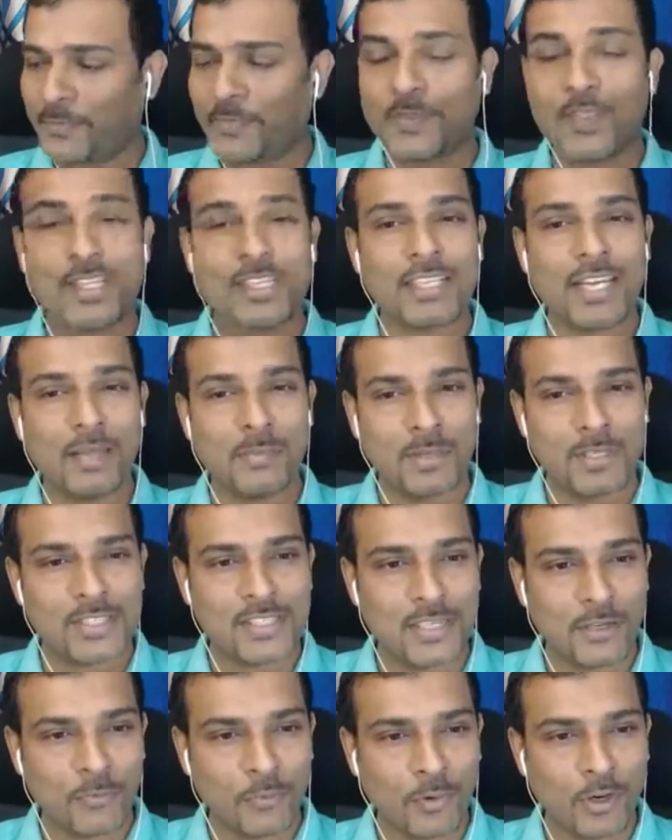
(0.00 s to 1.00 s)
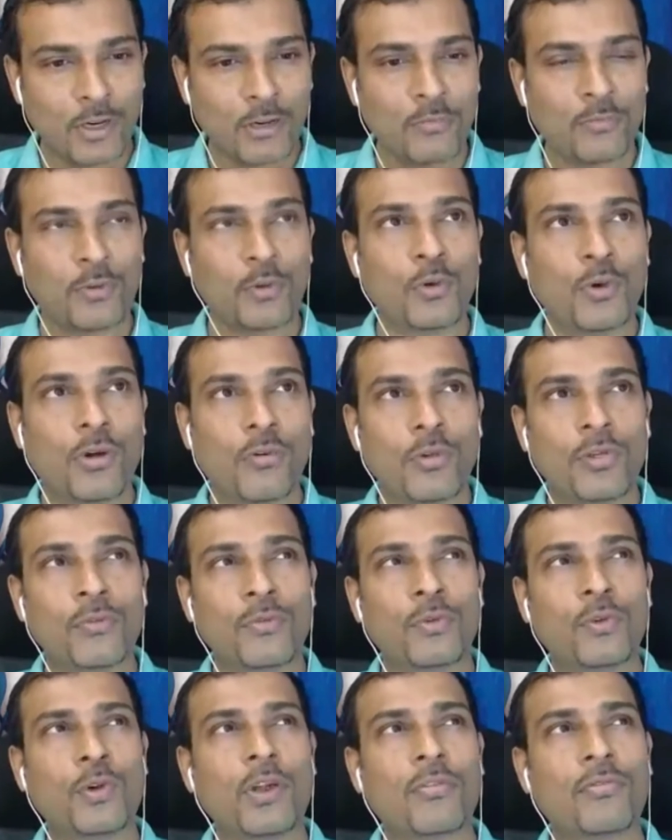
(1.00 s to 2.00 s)
Just type it's different. If you
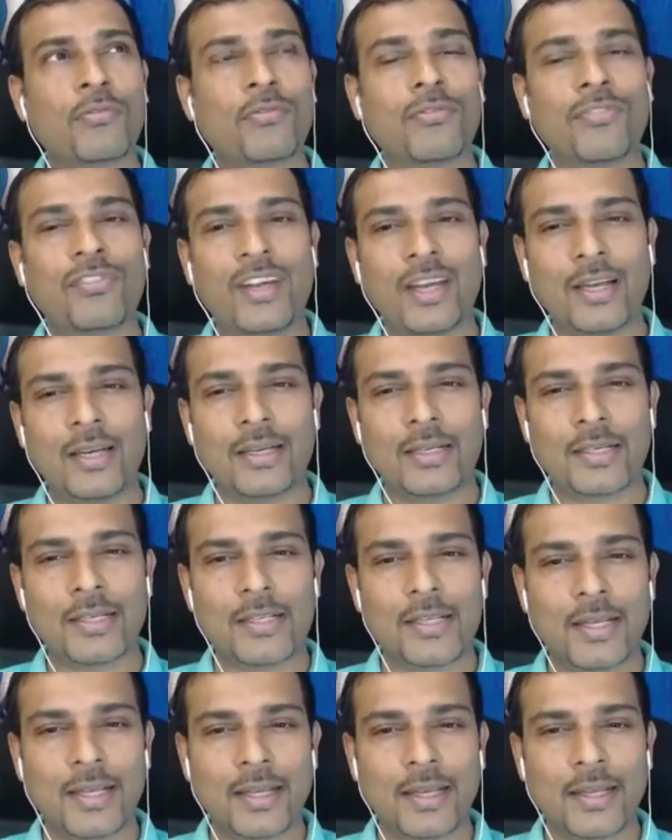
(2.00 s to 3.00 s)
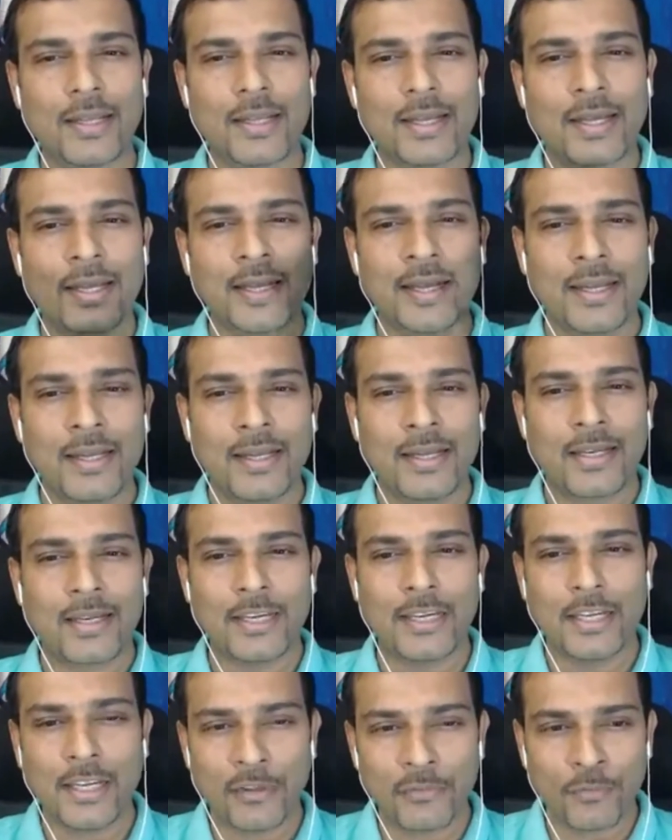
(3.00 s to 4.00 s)
would have felt
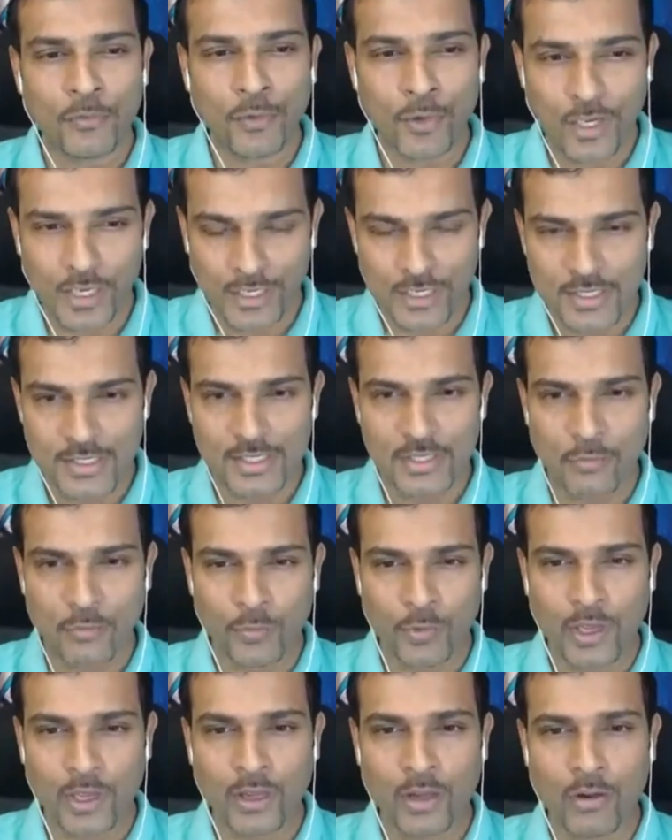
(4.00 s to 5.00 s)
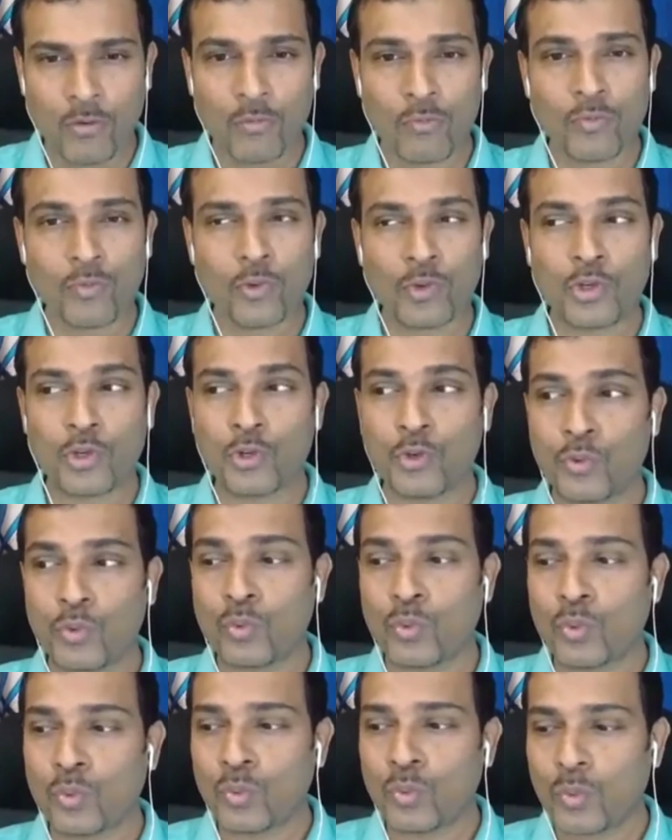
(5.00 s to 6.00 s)
difference the way how
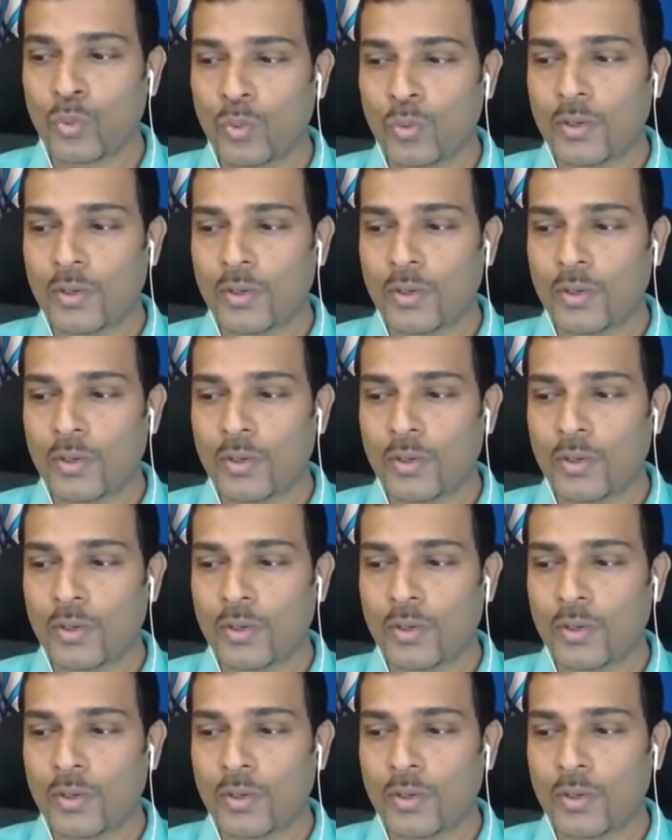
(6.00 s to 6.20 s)
you